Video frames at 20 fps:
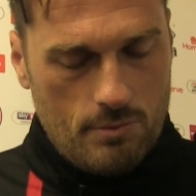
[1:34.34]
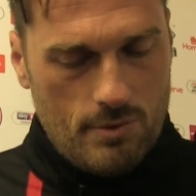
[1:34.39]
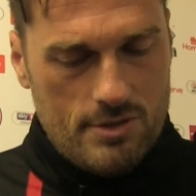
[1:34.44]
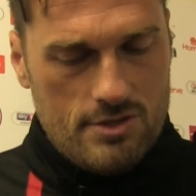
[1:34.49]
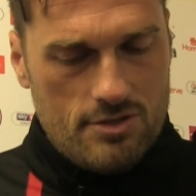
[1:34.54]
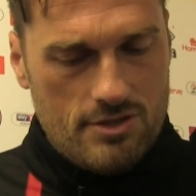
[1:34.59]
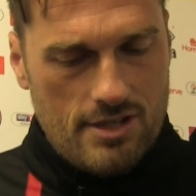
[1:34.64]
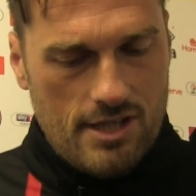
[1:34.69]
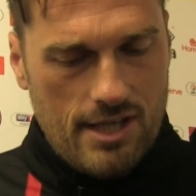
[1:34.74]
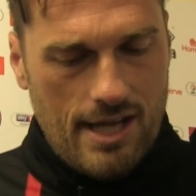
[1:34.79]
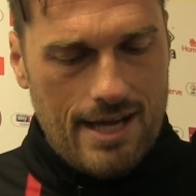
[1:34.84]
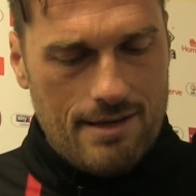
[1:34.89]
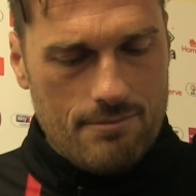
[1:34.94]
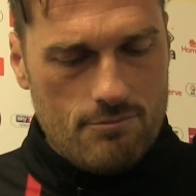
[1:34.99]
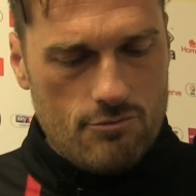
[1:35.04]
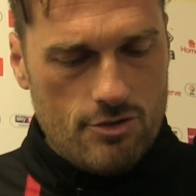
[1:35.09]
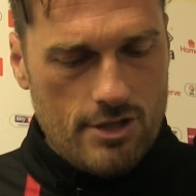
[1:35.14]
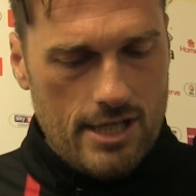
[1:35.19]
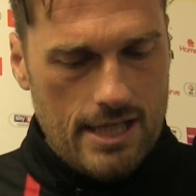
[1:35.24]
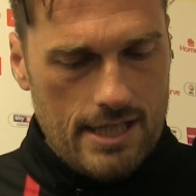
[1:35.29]
We took the
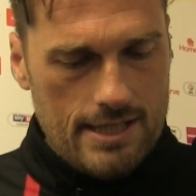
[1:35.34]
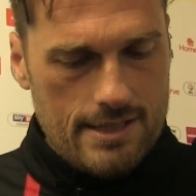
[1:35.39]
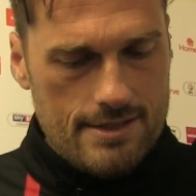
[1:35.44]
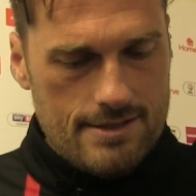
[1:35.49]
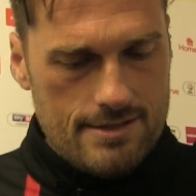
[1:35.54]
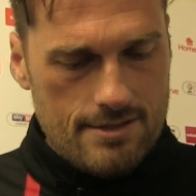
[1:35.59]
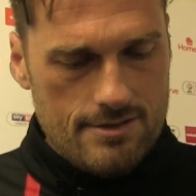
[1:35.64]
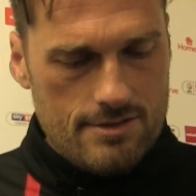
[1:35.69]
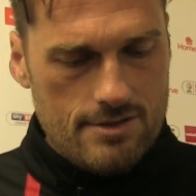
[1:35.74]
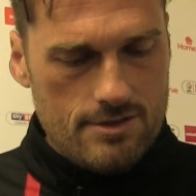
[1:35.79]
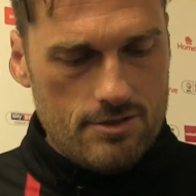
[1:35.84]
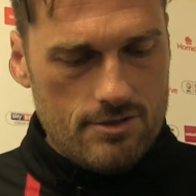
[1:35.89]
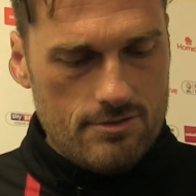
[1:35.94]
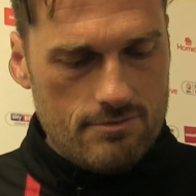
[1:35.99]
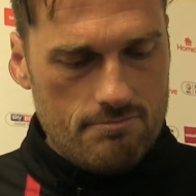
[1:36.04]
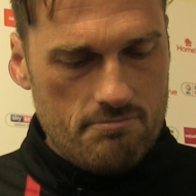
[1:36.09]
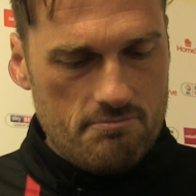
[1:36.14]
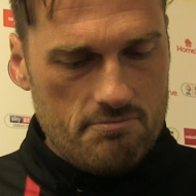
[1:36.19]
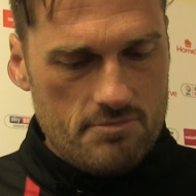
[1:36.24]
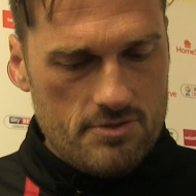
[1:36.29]
game really to
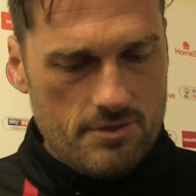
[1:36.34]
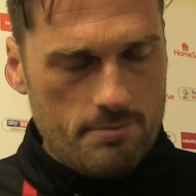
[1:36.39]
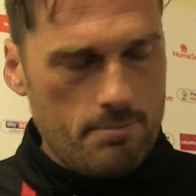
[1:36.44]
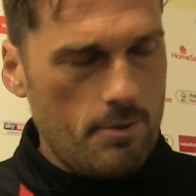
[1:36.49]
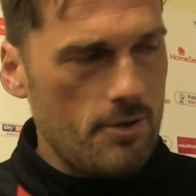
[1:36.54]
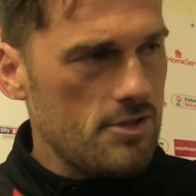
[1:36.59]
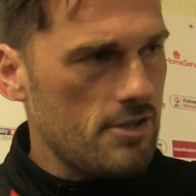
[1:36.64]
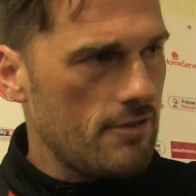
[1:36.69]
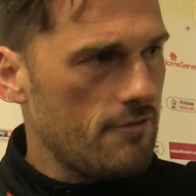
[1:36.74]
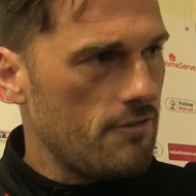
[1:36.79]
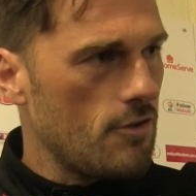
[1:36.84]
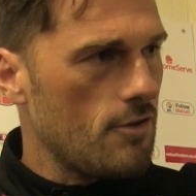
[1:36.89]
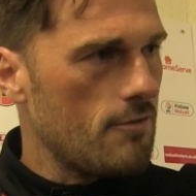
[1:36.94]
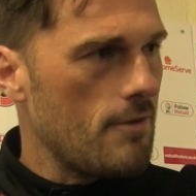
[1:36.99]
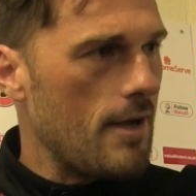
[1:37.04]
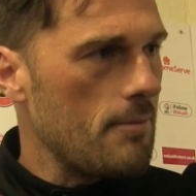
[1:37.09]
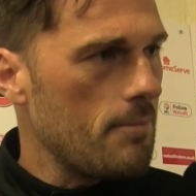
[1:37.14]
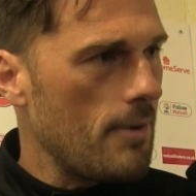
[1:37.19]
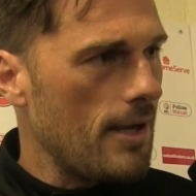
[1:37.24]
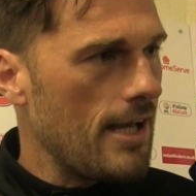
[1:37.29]
push a few
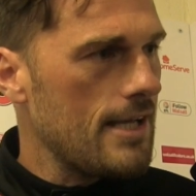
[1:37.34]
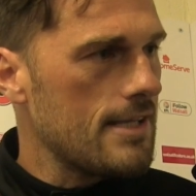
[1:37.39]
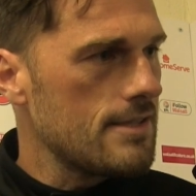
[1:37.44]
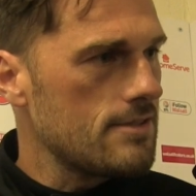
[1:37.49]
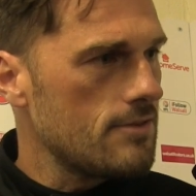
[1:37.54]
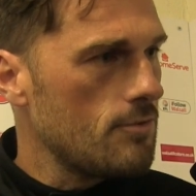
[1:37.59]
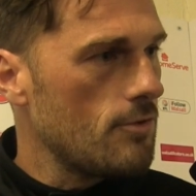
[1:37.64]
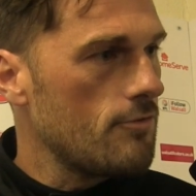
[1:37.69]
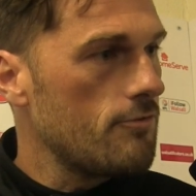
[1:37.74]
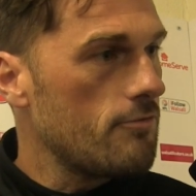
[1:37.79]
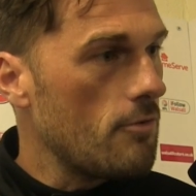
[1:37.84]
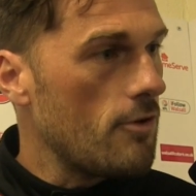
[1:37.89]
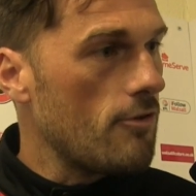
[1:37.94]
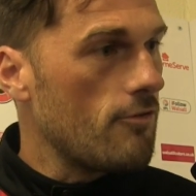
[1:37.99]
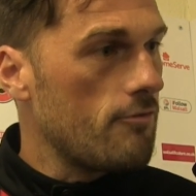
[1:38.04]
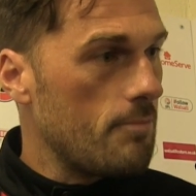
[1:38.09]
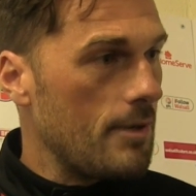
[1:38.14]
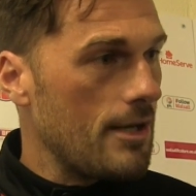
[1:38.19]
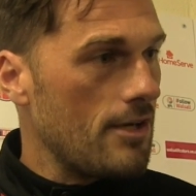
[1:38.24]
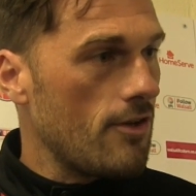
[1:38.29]
of our players who
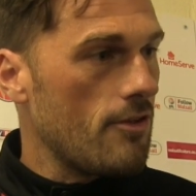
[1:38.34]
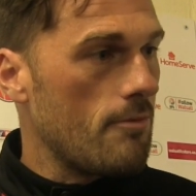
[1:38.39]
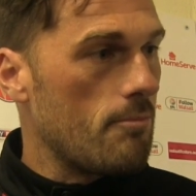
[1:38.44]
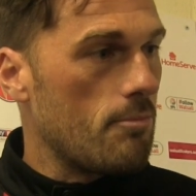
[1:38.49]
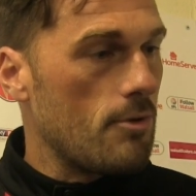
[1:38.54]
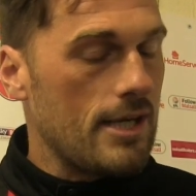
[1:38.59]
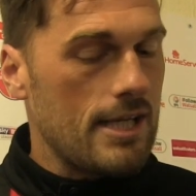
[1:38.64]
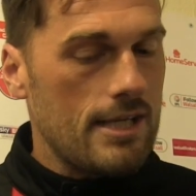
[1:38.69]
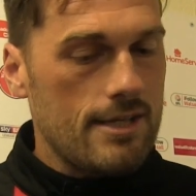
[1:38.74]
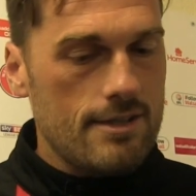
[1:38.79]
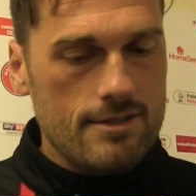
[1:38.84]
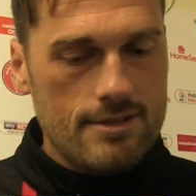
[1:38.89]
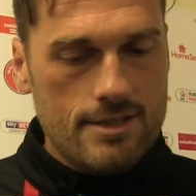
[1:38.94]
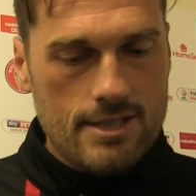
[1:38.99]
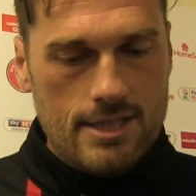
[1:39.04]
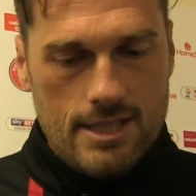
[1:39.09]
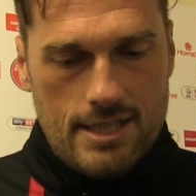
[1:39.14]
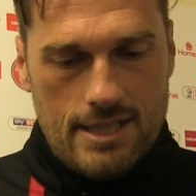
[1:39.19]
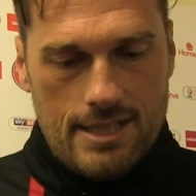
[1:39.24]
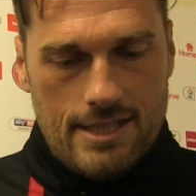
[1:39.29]
have been on the brink and
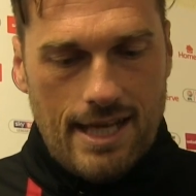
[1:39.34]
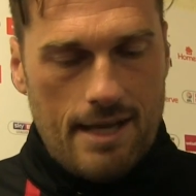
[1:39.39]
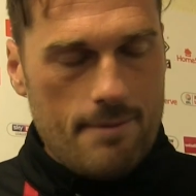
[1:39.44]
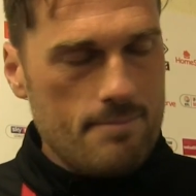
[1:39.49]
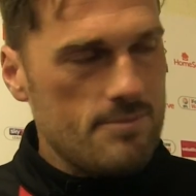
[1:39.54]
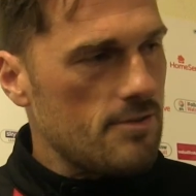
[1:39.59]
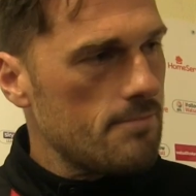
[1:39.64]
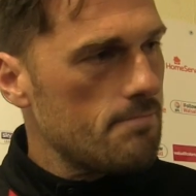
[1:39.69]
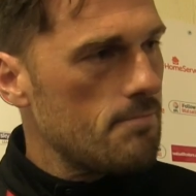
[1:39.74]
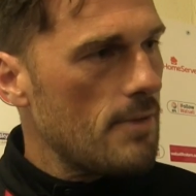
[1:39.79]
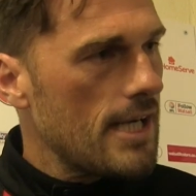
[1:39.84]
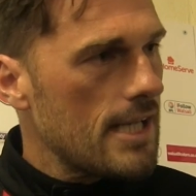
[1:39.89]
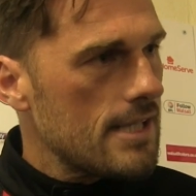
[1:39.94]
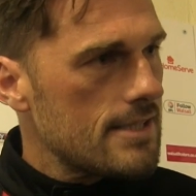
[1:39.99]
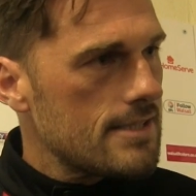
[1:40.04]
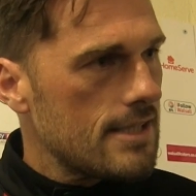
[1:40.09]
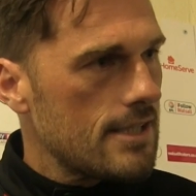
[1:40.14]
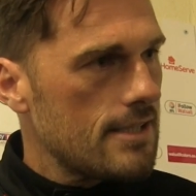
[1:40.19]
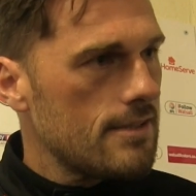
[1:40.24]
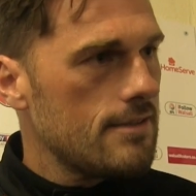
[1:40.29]
get them some
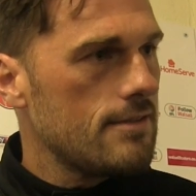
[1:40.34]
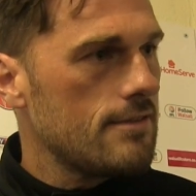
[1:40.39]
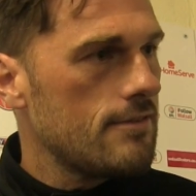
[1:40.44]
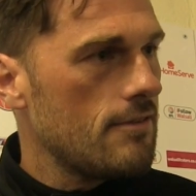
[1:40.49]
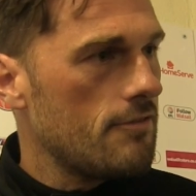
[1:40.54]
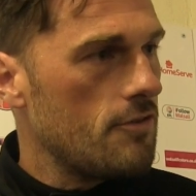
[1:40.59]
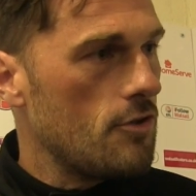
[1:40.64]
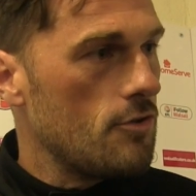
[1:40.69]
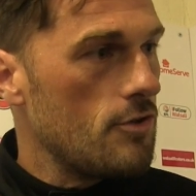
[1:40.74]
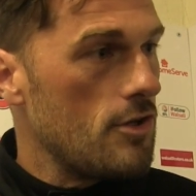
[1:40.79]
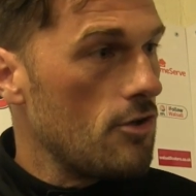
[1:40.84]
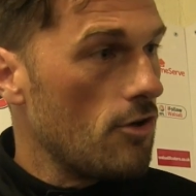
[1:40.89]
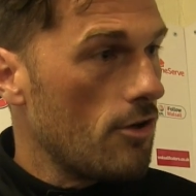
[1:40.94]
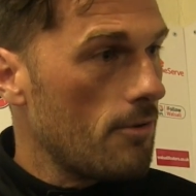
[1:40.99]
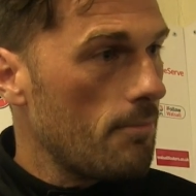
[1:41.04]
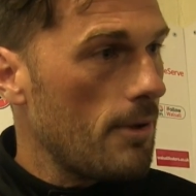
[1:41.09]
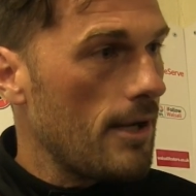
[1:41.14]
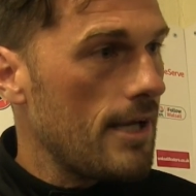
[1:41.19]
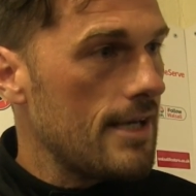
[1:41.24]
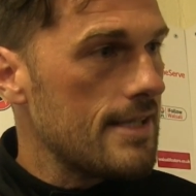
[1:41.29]
minutes in. A few of the
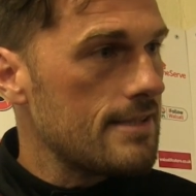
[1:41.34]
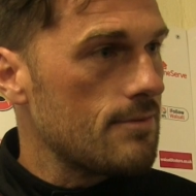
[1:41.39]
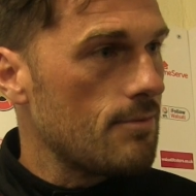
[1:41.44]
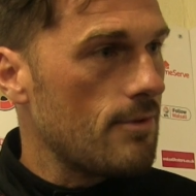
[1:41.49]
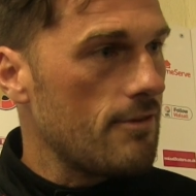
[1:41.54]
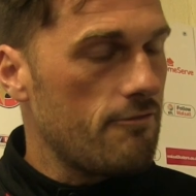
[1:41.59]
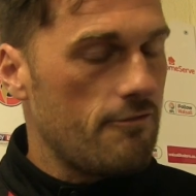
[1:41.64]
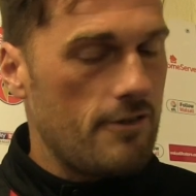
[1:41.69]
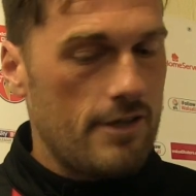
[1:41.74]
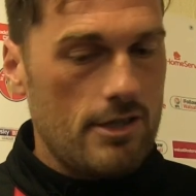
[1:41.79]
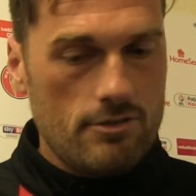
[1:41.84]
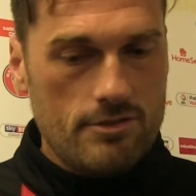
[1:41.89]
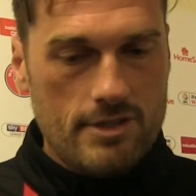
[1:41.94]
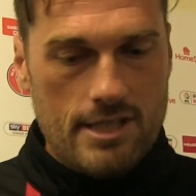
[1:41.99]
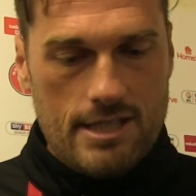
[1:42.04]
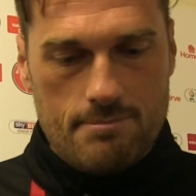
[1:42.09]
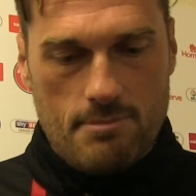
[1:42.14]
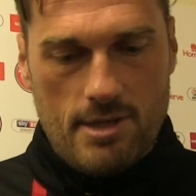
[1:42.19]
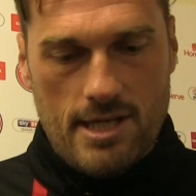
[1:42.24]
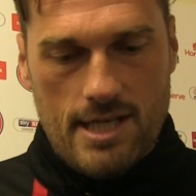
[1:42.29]
young players that we feel
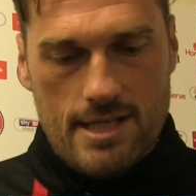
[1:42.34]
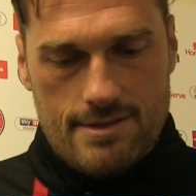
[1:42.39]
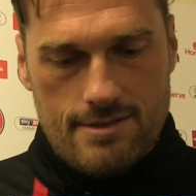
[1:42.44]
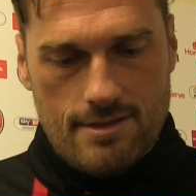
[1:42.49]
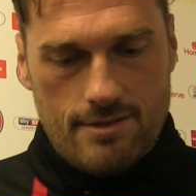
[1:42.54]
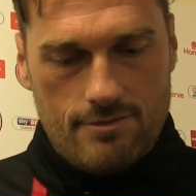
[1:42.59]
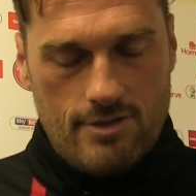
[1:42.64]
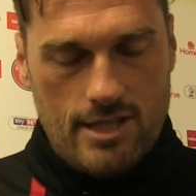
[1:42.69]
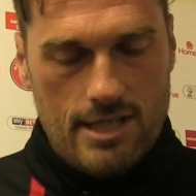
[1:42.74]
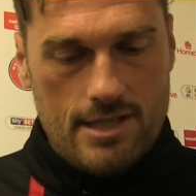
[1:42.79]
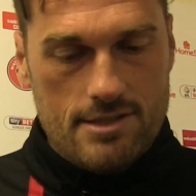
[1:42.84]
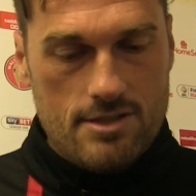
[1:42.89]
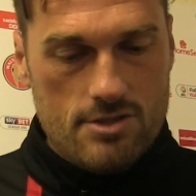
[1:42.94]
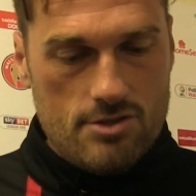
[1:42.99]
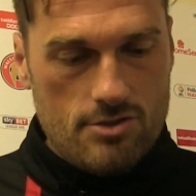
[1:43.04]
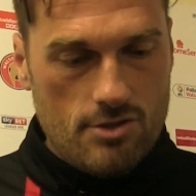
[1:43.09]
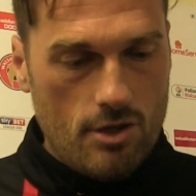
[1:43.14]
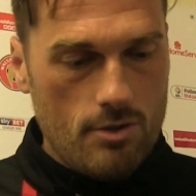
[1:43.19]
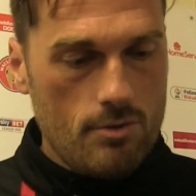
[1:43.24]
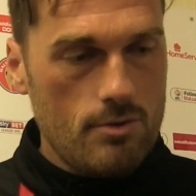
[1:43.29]
need minutes and really to
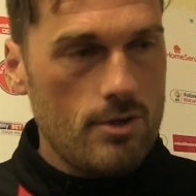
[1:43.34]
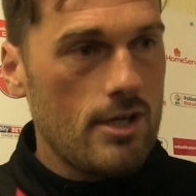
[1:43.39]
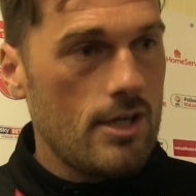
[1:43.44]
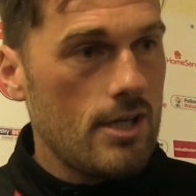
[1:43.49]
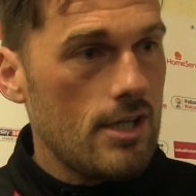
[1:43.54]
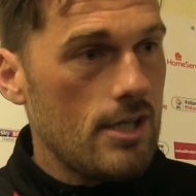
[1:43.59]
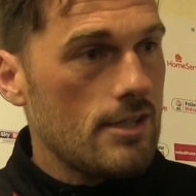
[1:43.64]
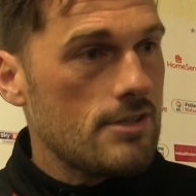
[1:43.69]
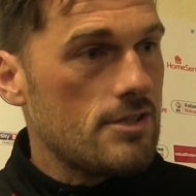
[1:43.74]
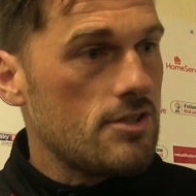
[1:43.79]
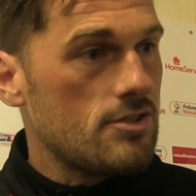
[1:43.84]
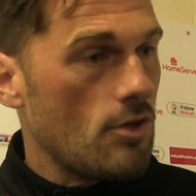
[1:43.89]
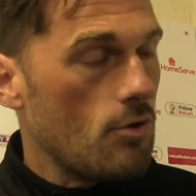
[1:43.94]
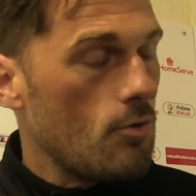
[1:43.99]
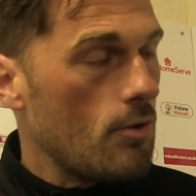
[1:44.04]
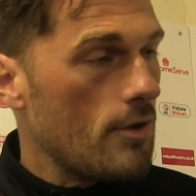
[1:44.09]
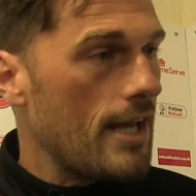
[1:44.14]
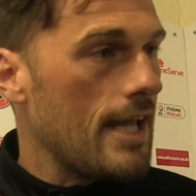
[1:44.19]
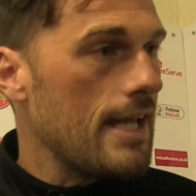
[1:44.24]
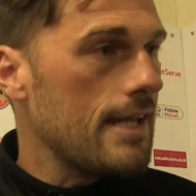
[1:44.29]
show
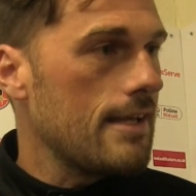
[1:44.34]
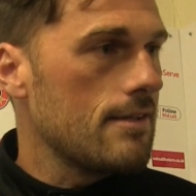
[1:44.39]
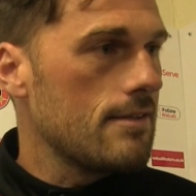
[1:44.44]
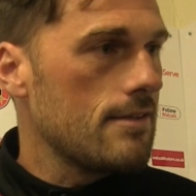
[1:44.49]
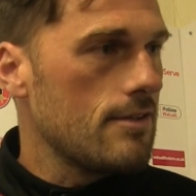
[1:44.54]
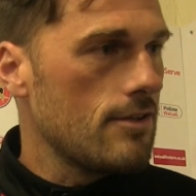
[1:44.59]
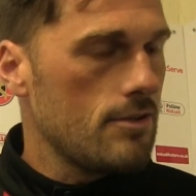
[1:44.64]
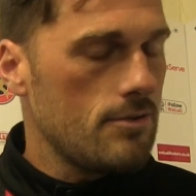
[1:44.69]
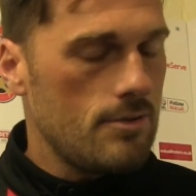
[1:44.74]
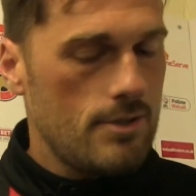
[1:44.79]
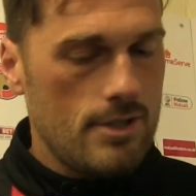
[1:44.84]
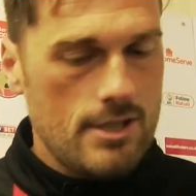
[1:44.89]
what they can do.